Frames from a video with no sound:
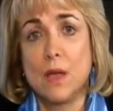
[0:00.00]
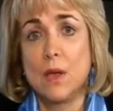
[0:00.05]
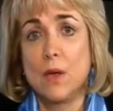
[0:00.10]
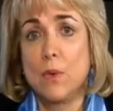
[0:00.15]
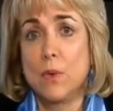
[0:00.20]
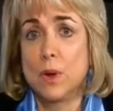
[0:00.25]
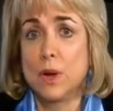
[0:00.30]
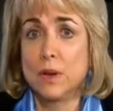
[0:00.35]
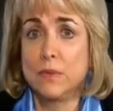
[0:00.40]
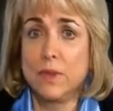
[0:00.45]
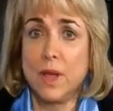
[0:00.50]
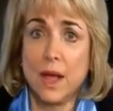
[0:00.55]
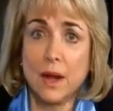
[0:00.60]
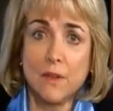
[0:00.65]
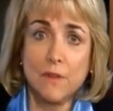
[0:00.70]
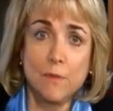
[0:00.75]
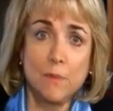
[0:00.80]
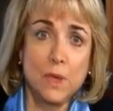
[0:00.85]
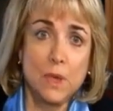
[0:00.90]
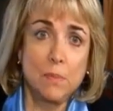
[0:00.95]
What a lot
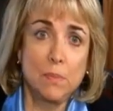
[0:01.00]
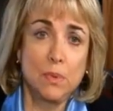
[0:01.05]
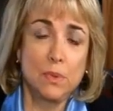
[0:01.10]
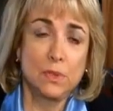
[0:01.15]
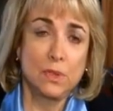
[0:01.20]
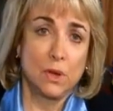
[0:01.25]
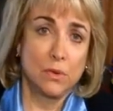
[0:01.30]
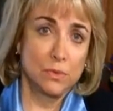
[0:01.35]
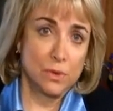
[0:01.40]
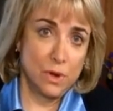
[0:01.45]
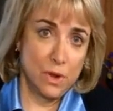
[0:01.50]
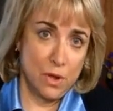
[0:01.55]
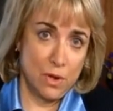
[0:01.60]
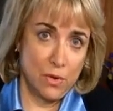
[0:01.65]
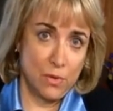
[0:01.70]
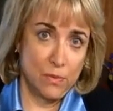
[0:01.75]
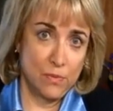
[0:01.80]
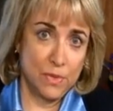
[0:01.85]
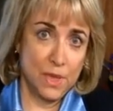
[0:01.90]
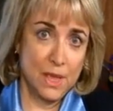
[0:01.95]
of people don't
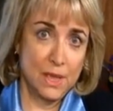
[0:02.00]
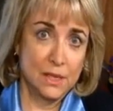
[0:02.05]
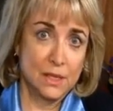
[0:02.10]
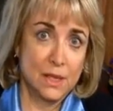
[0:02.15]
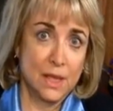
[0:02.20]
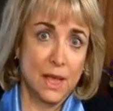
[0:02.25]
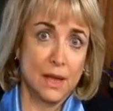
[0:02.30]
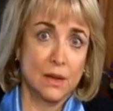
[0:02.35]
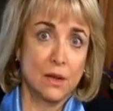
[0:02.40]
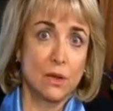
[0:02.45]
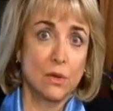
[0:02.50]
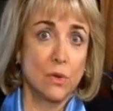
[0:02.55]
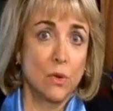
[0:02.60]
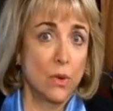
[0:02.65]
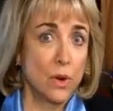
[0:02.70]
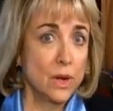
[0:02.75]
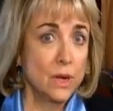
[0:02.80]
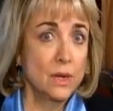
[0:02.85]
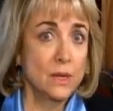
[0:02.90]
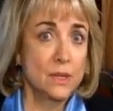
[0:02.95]
know is that,
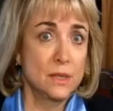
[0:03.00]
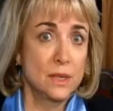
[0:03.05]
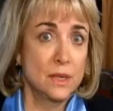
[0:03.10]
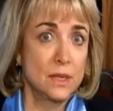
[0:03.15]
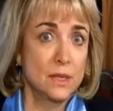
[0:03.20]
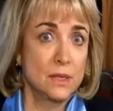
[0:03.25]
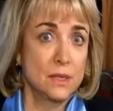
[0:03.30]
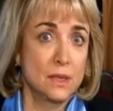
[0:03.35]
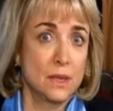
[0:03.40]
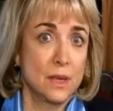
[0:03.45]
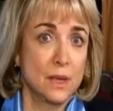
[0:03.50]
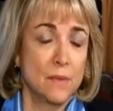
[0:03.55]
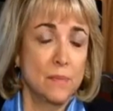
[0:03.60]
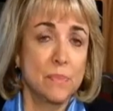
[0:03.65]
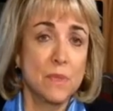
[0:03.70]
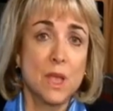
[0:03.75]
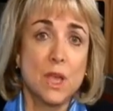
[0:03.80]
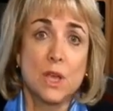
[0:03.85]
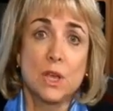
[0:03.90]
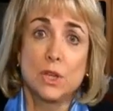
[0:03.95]
according to CDC,
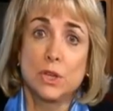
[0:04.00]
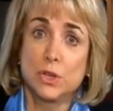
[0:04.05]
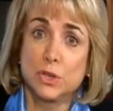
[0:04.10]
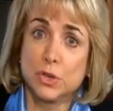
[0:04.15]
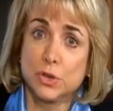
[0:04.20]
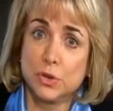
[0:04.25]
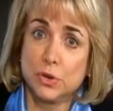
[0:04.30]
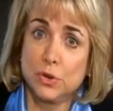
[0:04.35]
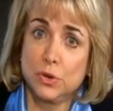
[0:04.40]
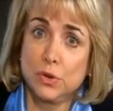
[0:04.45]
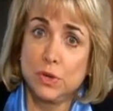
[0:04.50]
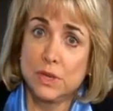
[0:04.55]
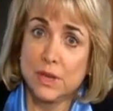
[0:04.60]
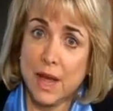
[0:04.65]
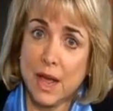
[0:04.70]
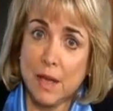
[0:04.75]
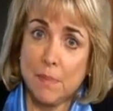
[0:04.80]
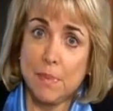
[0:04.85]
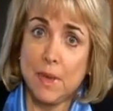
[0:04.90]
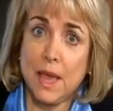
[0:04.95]
true
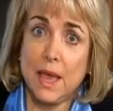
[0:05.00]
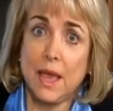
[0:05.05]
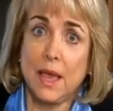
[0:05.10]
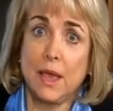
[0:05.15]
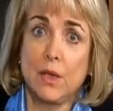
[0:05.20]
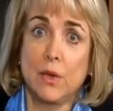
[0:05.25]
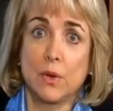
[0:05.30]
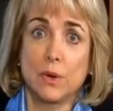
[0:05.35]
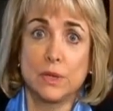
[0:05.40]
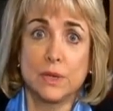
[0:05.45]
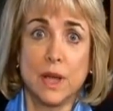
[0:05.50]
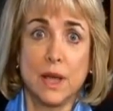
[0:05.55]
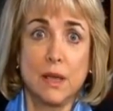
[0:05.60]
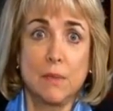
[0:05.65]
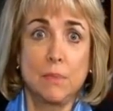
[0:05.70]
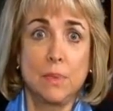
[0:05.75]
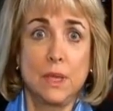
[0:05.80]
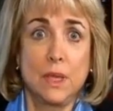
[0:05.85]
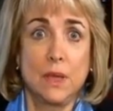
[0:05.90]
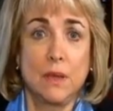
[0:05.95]
type A or
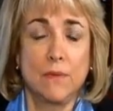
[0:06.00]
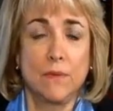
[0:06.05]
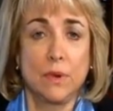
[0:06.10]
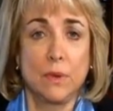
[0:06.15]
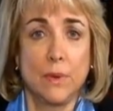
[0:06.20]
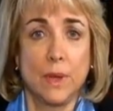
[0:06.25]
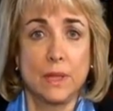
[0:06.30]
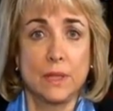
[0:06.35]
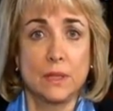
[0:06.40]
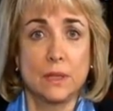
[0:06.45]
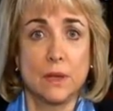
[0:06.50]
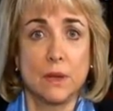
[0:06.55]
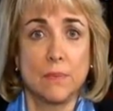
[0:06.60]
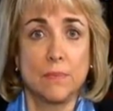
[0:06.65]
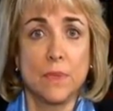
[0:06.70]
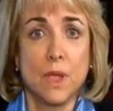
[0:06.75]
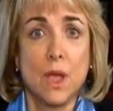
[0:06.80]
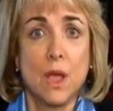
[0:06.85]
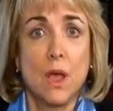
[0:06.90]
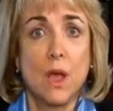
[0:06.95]
type B
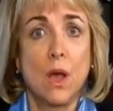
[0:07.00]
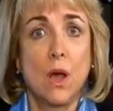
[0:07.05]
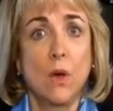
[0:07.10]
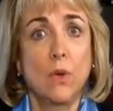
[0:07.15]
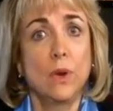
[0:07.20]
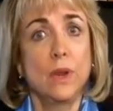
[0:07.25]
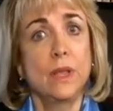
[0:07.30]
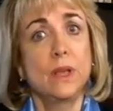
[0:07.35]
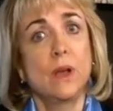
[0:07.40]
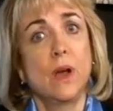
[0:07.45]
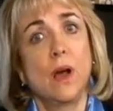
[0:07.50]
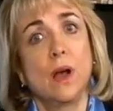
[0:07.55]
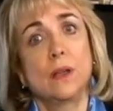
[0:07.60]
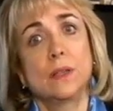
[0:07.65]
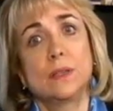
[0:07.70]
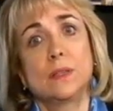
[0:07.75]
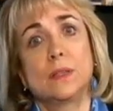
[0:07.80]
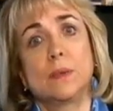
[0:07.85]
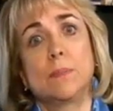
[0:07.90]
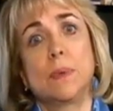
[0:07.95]
influenza only
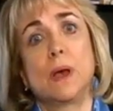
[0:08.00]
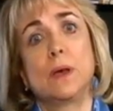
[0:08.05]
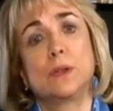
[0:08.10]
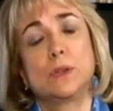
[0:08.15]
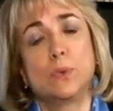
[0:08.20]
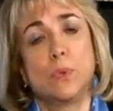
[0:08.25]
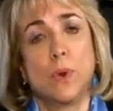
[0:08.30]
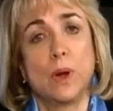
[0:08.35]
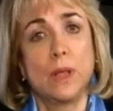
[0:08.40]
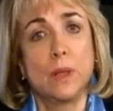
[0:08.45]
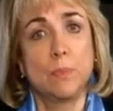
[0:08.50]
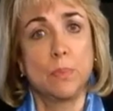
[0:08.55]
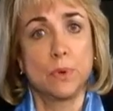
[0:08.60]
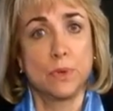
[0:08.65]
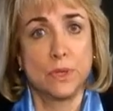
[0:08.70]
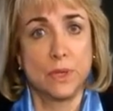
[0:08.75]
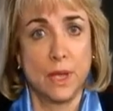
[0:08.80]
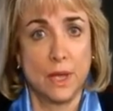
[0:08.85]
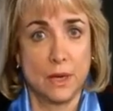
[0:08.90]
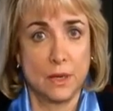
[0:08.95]
causes about
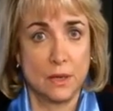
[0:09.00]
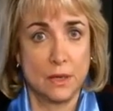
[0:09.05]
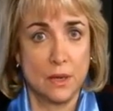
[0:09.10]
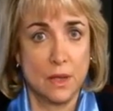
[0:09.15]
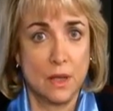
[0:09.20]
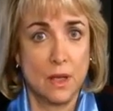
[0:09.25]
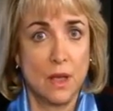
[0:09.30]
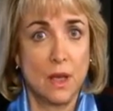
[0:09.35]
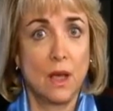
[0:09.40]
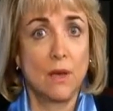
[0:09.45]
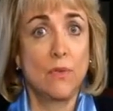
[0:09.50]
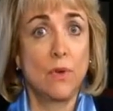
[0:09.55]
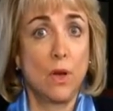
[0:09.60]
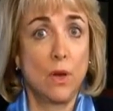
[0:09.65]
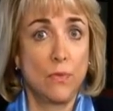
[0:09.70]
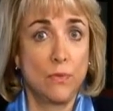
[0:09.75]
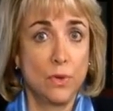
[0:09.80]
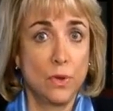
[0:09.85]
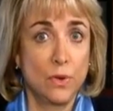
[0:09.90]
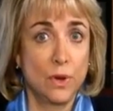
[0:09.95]
20% of
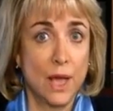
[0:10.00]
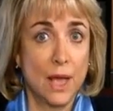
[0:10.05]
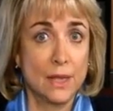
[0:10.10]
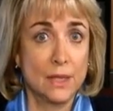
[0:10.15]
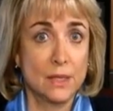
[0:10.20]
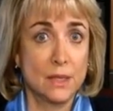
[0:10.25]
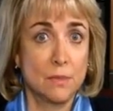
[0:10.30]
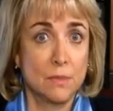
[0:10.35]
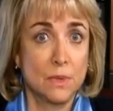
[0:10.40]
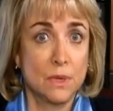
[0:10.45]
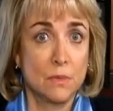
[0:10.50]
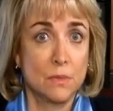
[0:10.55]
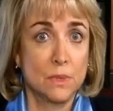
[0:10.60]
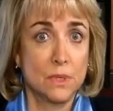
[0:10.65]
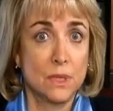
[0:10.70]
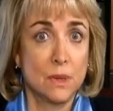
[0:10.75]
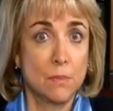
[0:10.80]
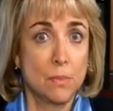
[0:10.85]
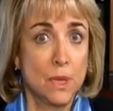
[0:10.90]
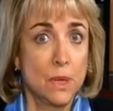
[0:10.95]
all flu-like symptoms
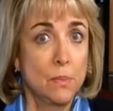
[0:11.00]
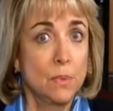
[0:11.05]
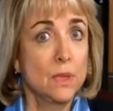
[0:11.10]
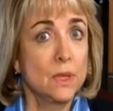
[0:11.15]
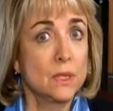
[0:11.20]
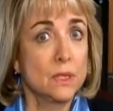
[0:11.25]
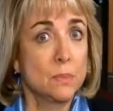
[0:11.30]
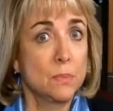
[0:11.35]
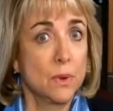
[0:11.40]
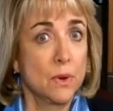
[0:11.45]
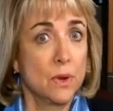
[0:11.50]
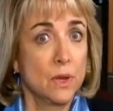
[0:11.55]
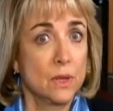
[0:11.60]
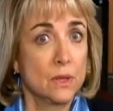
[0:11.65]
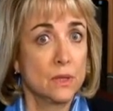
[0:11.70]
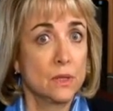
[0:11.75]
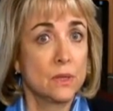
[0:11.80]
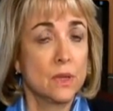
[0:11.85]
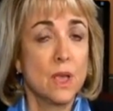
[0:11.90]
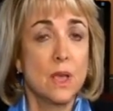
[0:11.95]
that people
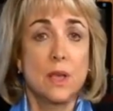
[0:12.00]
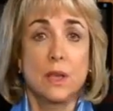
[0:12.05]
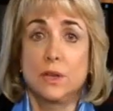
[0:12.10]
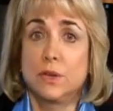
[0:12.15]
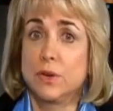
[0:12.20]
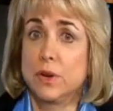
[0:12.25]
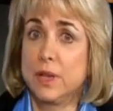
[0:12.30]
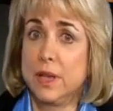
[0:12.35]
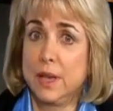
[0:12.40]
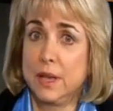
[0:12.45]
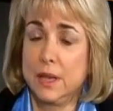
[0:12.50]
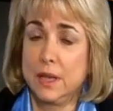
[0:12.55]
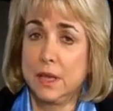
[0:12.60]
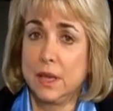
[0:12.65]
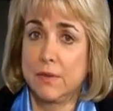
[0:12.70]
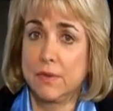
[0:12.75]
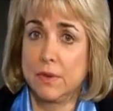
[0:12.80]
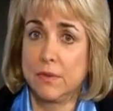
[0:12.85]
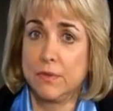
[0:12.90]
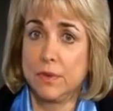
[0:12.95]
experience during any
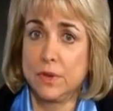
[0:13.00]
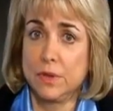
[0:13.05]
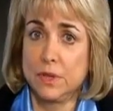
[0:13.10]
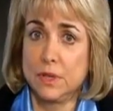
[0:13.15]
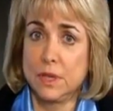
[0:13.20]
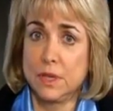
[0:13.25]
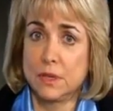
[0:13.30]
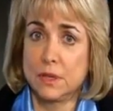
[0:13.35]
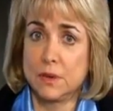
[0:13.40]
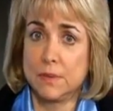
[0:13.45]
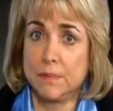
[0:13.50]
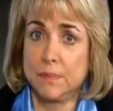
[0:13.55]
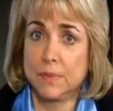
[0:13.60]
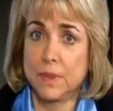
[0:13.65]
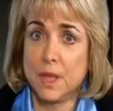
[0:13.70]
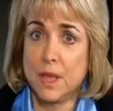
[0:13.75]
given flu season.